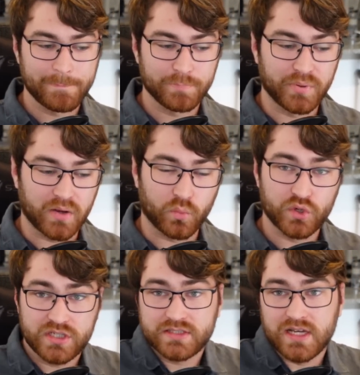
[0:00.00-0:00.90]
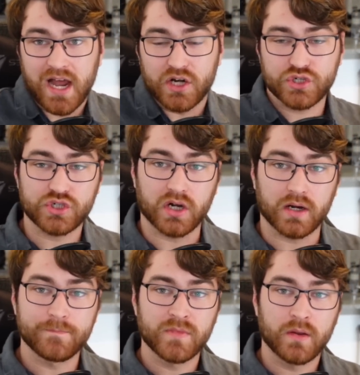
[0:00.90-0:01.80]
but we're just not
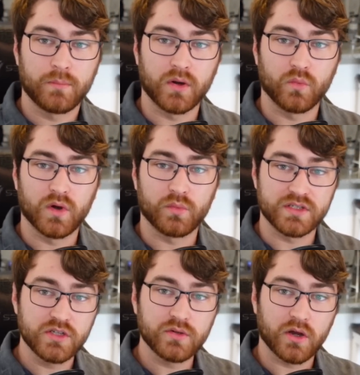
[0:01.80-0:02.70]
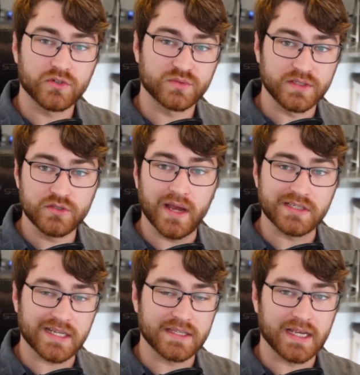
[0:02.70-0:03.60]
sure. But what we do know is we do
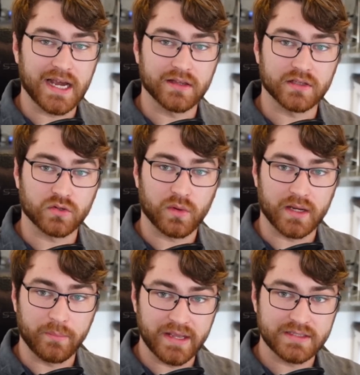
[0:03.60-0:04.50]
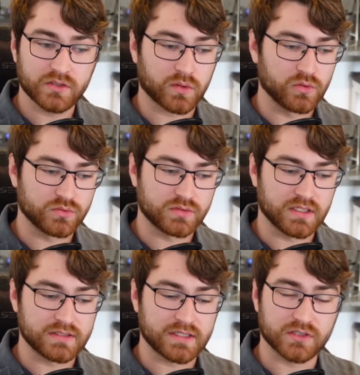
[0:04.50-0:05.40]
educate the island quite a bit. Crow
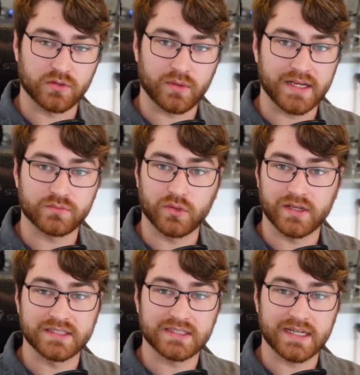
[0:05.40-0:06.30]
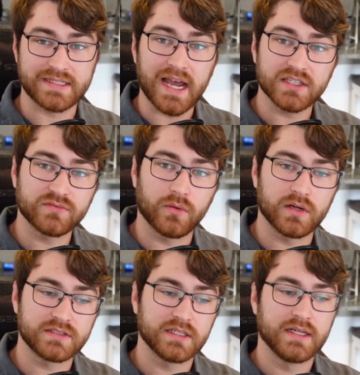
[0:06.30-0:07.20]
has a great rodenticide task
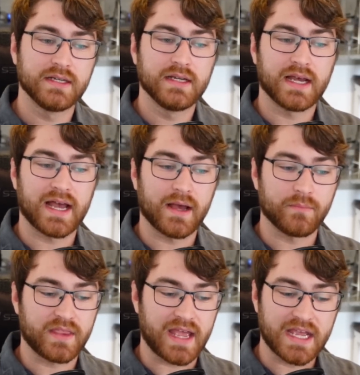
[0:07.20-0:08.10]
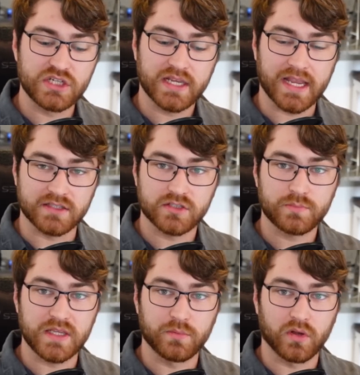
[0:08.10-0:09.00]
force that educates
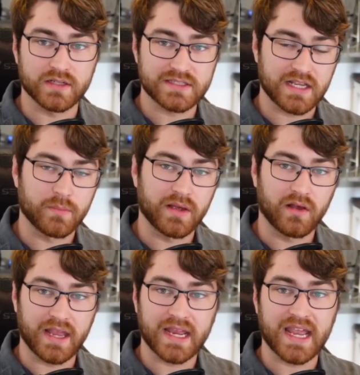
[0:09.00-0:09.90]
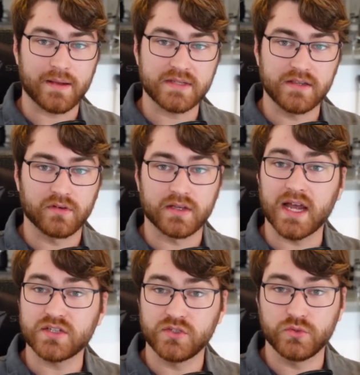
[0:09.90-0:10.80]
people on Sanibel and Captiva
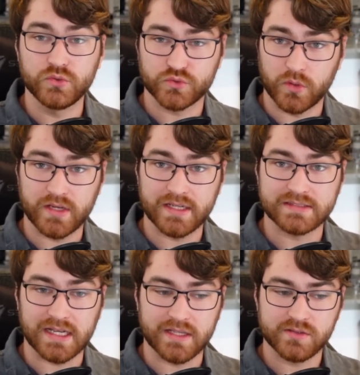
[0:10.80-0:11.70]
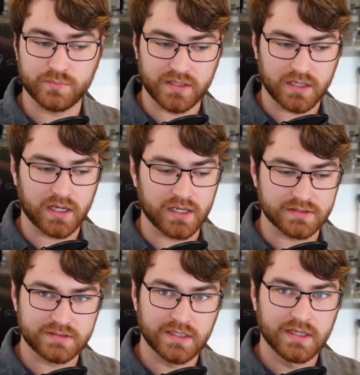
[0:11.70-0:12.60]
not to use rodenticides
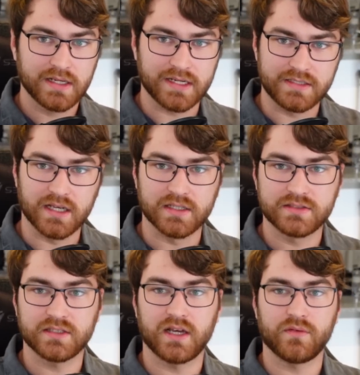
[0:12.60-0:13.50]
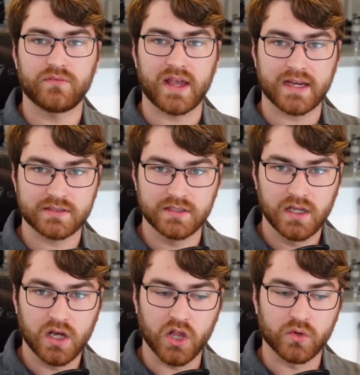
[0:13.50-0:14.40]
because it does affect
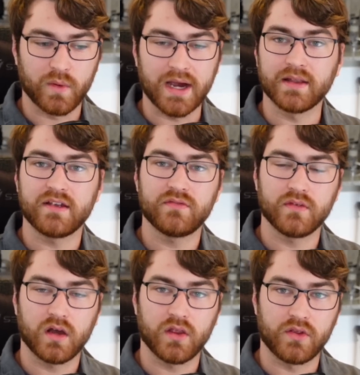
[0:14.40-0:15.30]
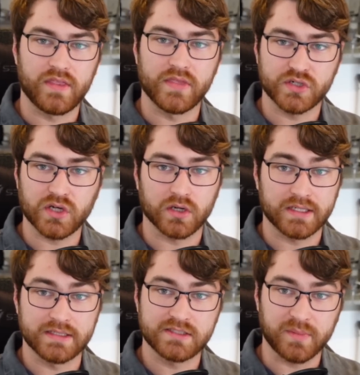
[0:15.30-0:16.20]
other wildlife other than their
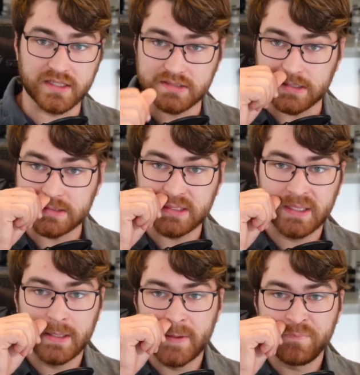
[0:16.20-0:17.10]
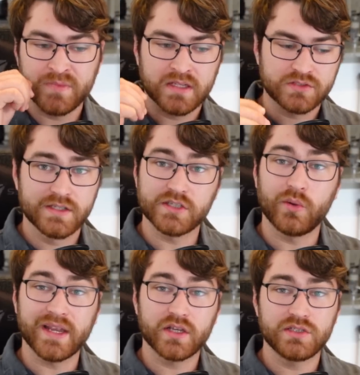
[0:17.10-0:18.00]
targeted species.
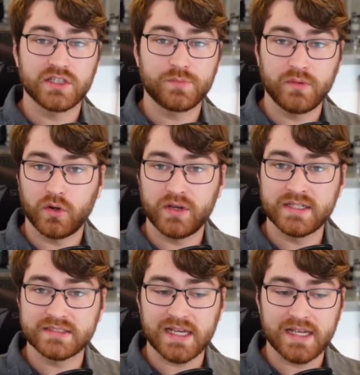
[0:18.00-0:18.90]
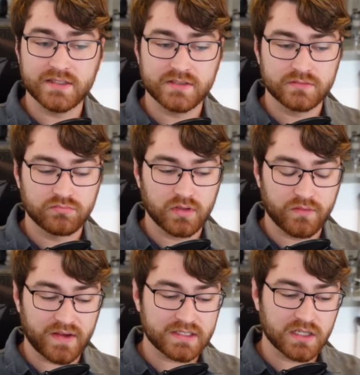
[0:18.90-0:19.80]
So it could just be rodenticides
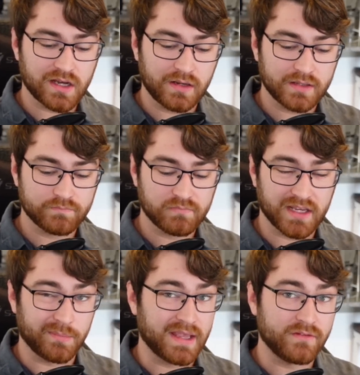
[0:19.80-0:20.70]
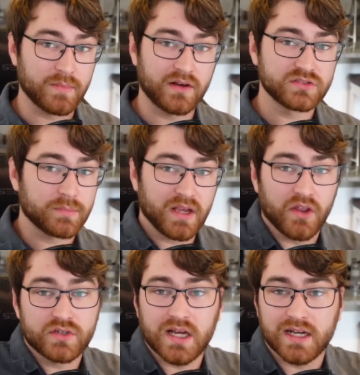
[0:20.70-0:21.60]
affecting Connick. It could be heavy metals. It could be
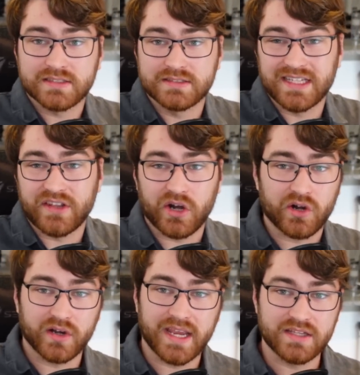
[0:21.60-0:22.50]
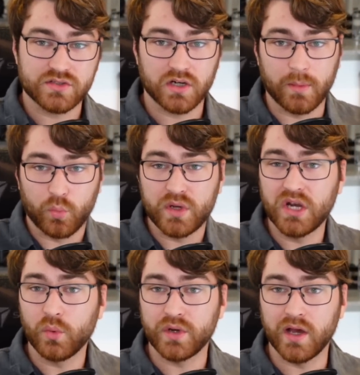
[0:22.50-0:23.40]
other toxins that the hurricane stirred up. We
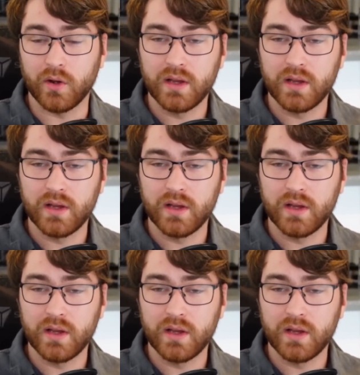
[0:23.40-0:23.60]
don't know.